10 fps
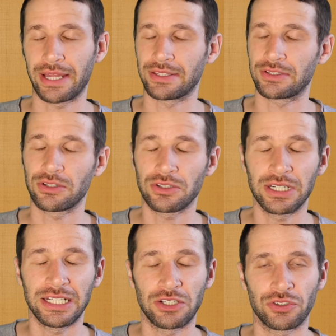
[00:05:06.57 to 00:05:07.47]
and
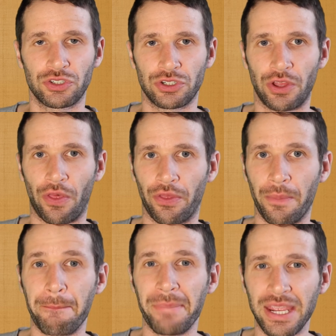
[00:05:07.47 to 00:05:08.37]
certainly not
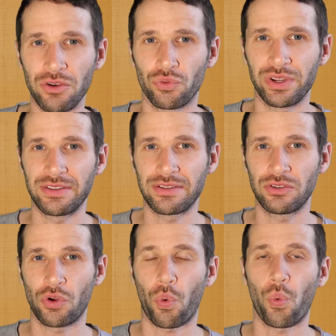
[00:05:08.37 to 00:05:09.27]
the main reason,